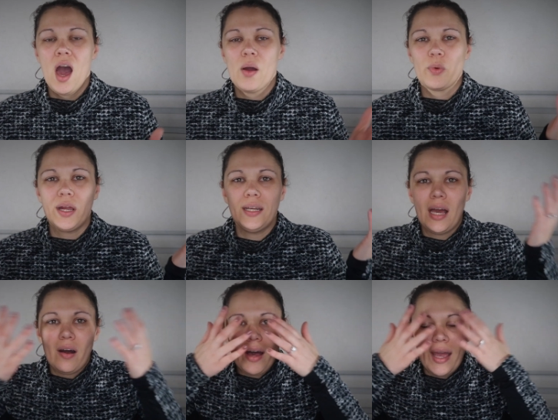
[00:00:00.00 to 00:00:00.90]
Um, right
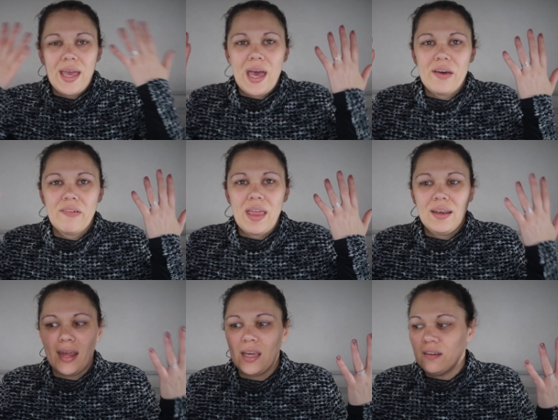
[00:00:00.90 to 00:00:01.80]
now I have
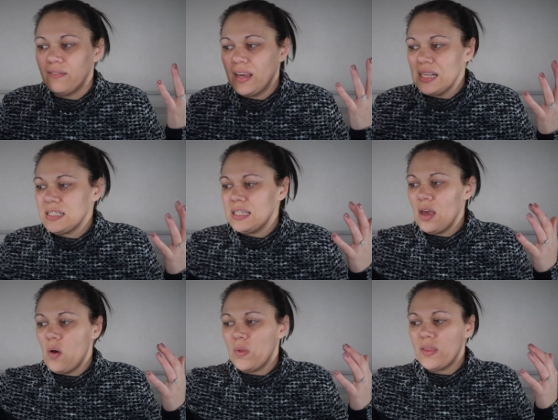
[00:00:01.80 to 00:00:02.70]
a naked face.
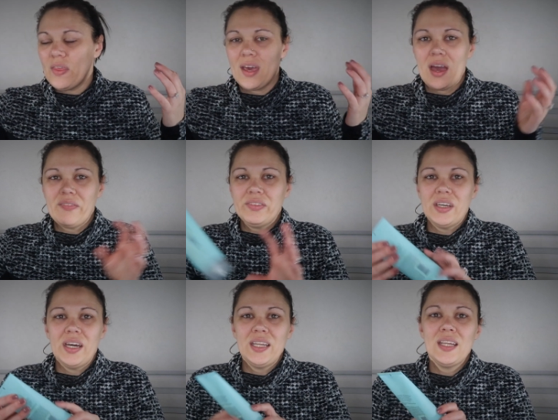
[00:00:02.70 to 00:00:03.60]
The only thing I've
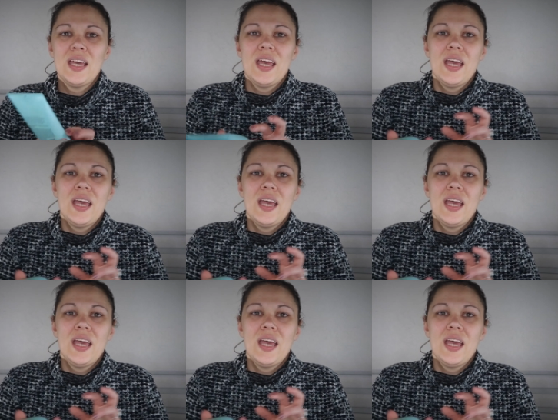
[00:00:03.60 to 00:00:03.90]
done